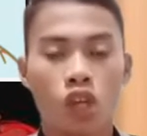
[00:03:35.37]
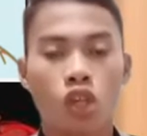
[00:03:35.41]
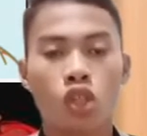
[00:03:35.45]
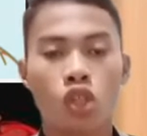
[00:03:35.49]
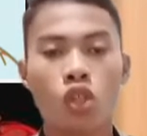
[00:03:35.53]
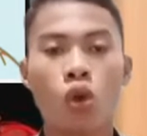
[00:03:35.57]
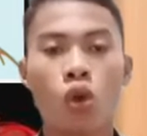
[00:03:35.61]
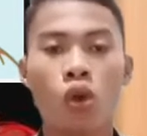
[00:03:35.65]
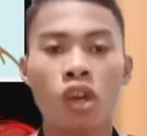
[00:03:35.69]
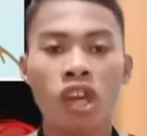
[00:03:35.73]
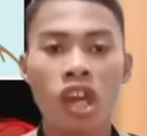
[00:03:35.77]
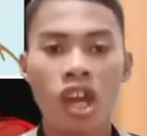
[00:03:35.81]

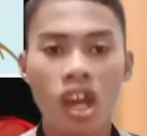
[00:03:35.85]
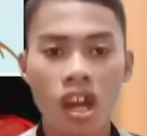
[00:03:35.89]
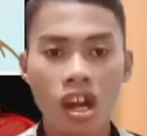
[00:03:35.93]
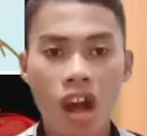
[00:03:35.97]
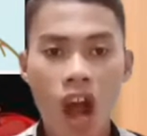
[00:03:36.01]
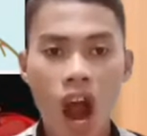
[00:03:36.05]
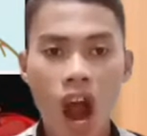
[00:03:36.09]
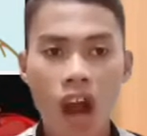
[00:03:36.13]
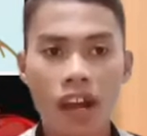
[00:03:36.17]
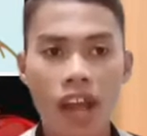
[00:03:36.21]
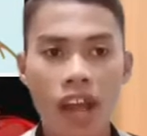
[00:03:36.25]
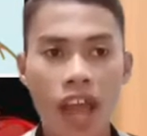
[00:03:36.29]
So here
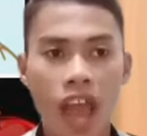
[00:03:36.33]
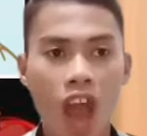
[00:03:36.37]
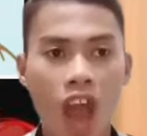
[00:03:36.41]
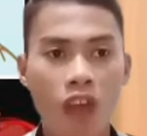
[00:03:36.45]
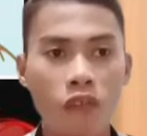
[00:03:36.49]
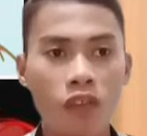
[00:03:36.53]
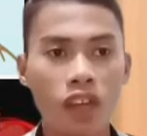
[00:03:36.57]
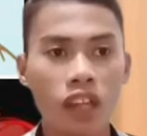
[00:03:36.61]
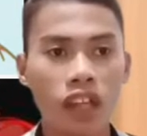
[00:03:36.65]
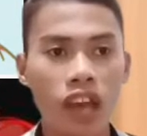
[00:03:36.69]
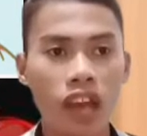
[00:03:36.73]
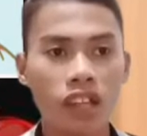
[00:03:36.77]
are the
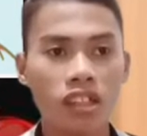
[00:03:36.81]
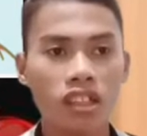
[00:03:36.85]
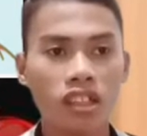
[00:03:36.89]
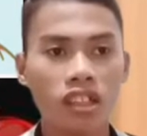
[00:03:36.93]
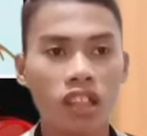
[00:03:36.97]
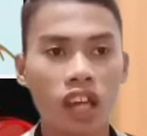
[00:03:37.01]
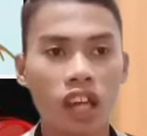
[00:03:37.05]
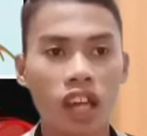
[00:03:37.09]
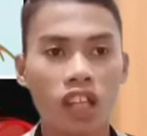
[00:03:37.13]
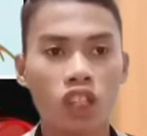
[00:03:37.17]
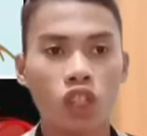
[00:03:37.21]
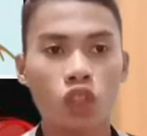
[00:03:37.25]

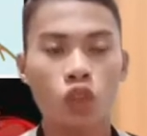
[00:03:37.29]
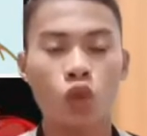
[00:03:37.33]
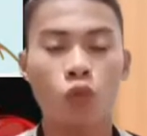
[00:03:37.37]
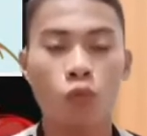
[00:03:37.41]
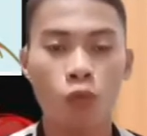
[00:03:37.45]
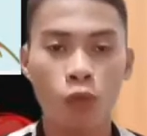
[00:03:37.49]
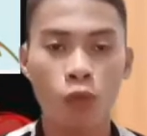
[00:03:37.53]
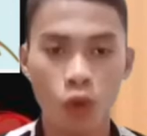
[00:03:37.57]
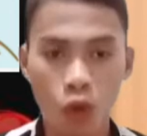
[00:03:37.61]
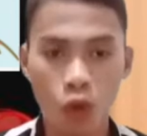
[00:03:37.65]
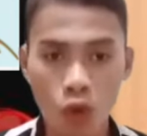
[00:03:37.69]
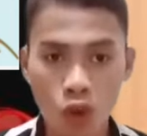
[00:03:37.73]
evidences to
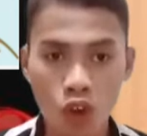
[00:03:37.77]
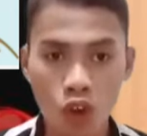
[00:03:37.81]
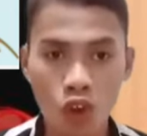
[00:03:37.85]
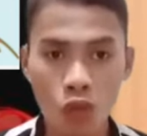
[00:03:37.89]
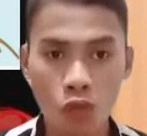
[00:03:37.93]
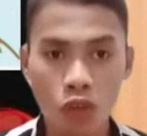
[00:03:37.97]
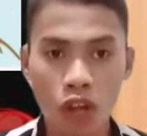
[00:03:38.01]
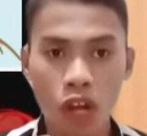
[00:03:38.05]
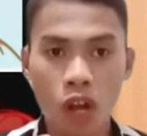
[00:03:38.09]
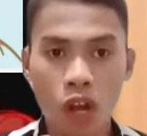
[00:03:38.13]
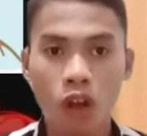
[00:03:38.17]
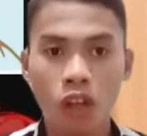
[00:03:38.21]

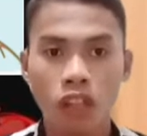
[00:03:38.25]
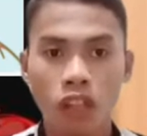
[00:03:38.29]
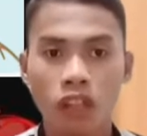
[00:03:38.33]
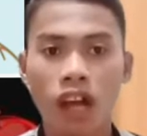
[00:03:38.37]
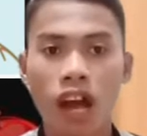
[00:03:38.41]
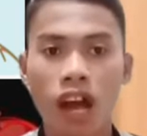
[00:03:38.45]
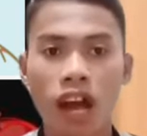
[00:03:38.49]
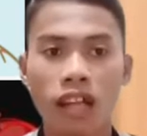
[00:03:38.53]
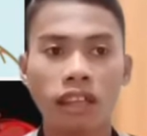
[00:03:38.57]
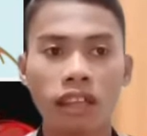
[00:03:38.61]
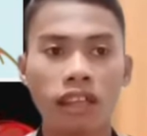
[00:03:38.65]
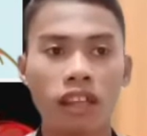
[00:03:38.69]
prove
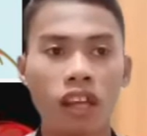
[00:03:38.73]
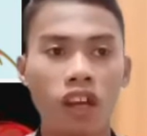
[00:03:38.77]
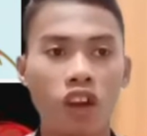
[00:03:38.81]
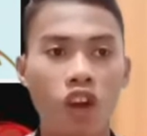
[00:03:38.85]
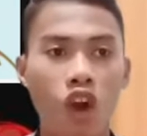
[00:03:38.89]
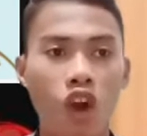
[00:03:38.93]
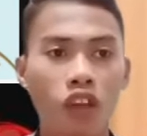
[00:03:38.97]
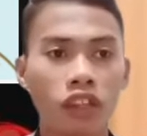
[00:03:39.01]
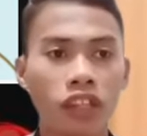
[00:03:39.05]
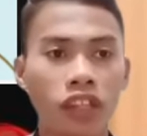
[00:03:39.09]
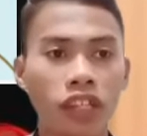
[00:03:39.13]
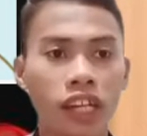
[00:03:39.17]
that the
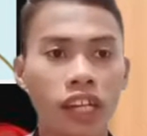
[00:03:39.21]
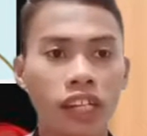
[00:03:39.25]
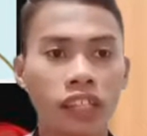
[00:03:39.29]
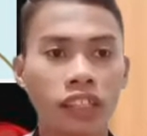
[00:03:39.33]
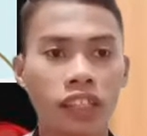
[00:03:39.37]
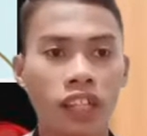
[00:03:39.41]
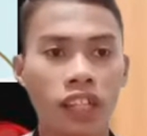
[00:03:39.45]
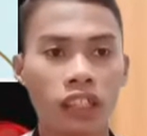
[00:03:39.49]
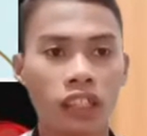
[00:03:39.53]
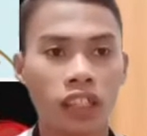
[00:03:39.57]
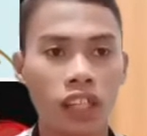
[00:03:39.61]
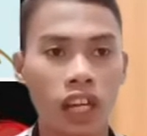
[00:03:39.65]

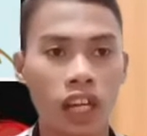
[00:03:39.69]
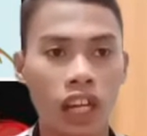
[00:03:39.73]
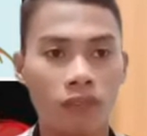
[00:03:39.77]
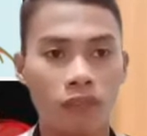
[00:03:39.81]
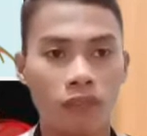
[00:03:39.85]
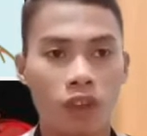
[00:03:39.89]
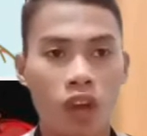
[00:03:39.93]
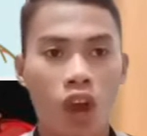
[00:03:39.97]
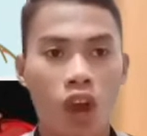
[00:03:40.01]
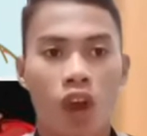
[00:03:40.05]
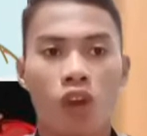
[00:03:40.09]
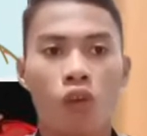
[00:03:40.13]
continental
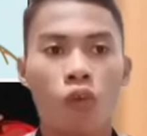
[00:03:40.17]
drift.